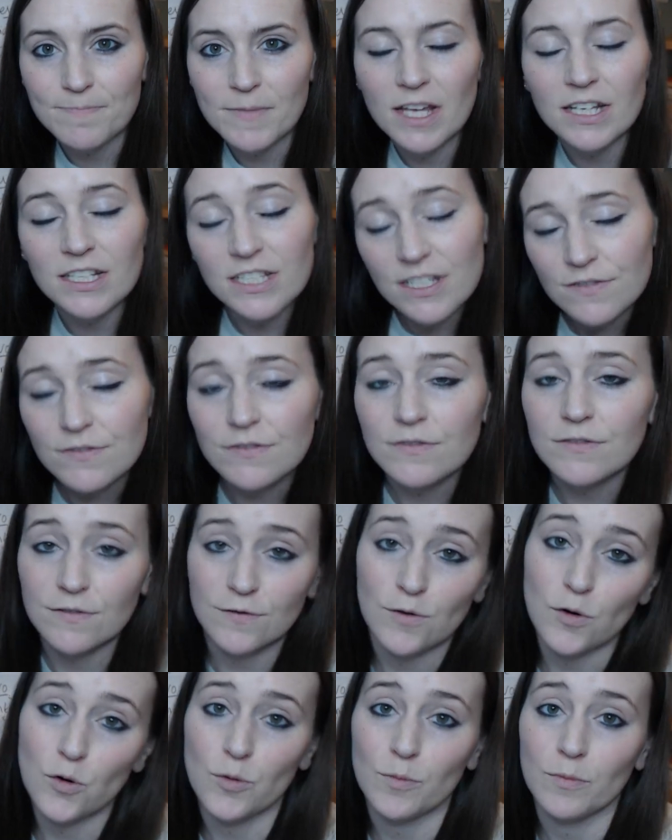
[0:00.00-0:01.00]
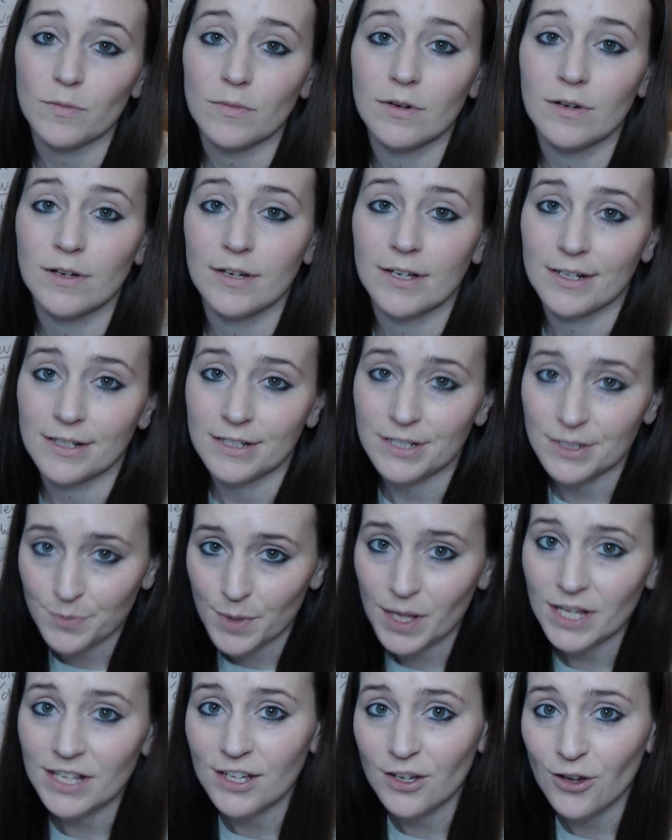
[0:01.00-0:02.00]
a different form,
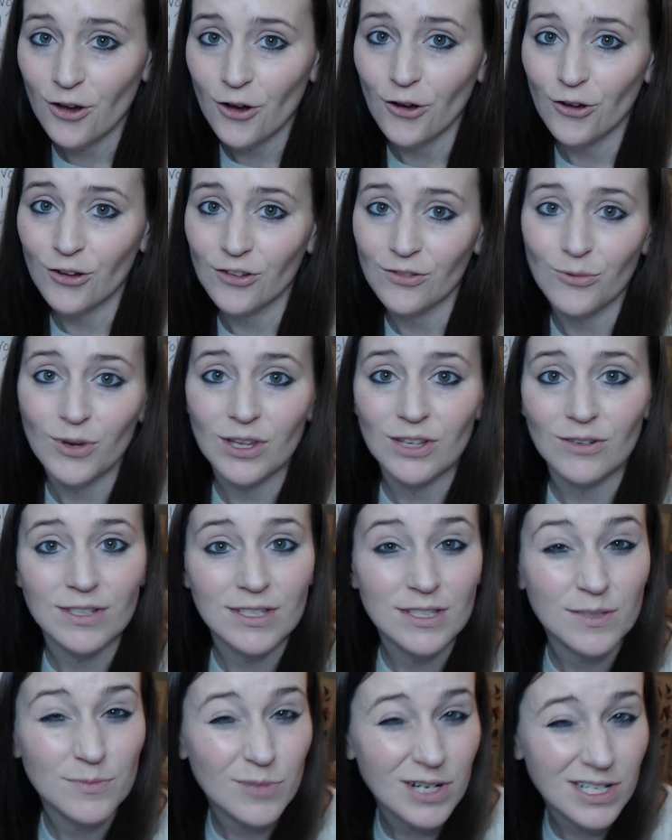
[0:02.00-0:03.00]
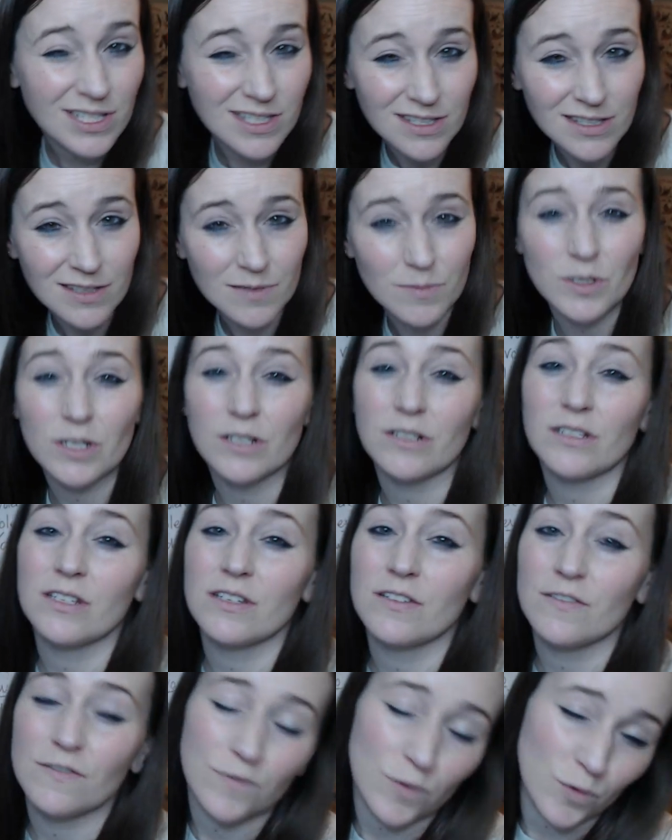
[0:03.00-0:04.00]
depending on whether it's the present
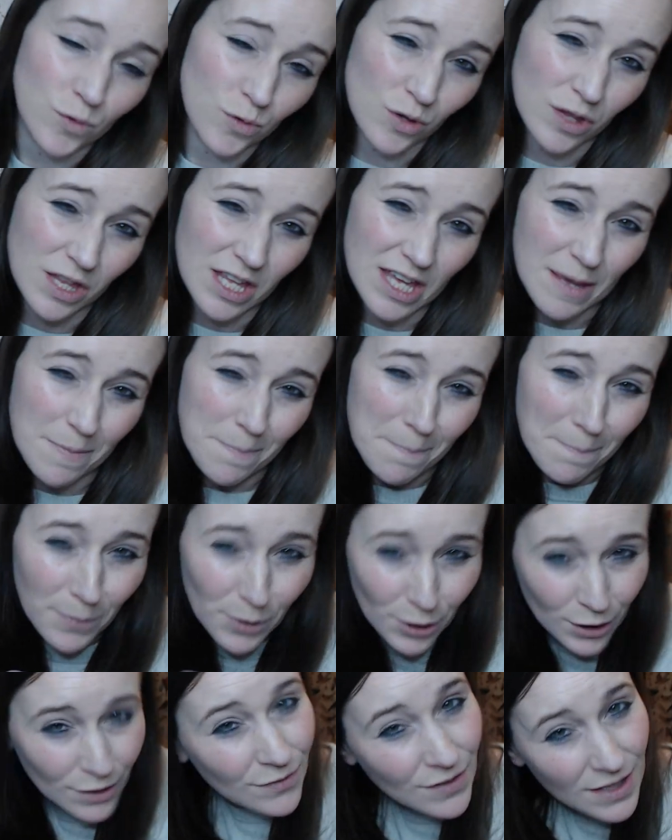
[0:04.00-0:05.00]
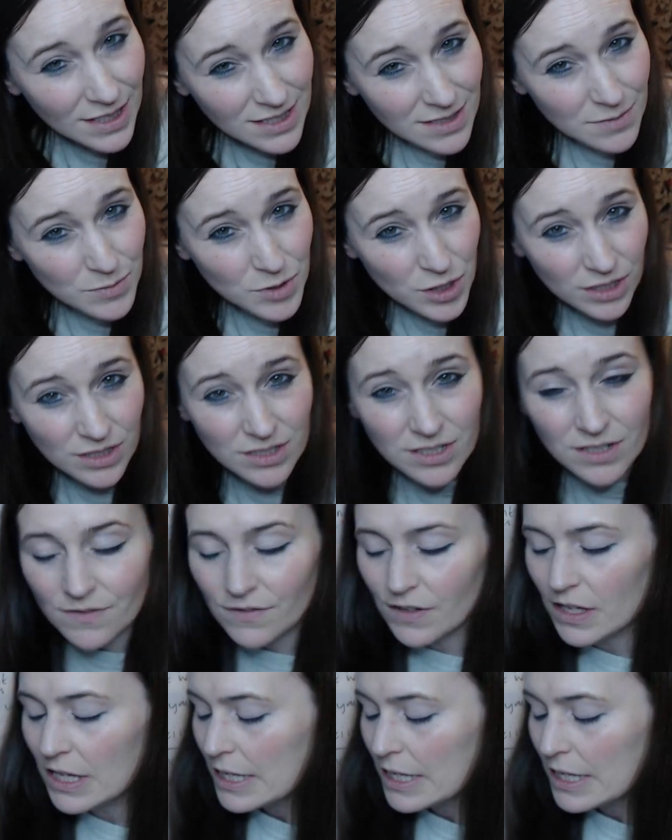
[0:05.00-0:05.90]
subjunctive or the imperfect subjunctive.